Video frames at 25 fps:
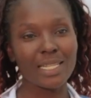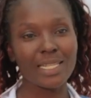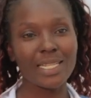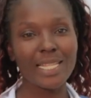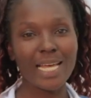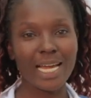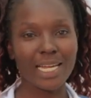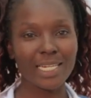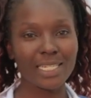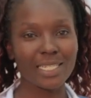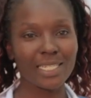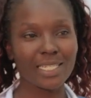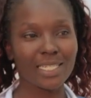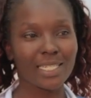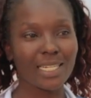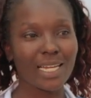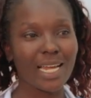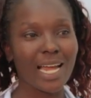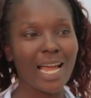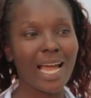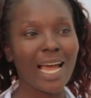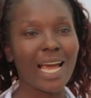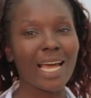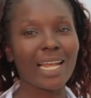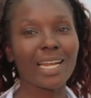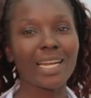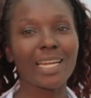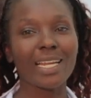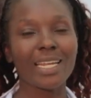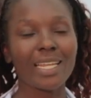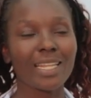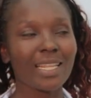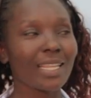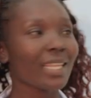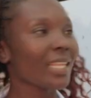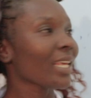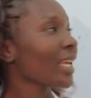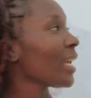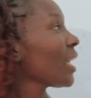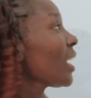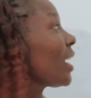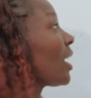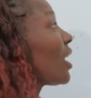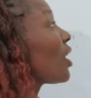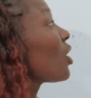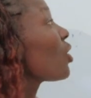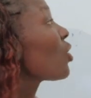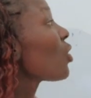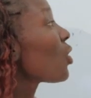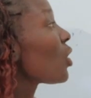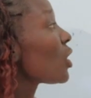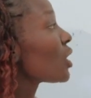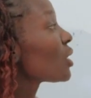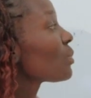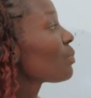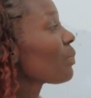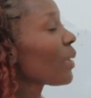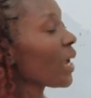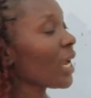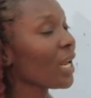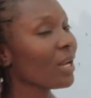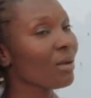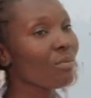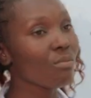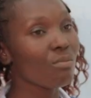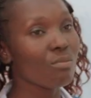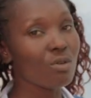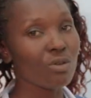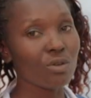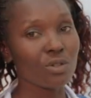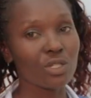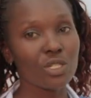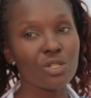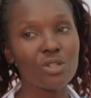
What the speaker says: that are in the Gospel books.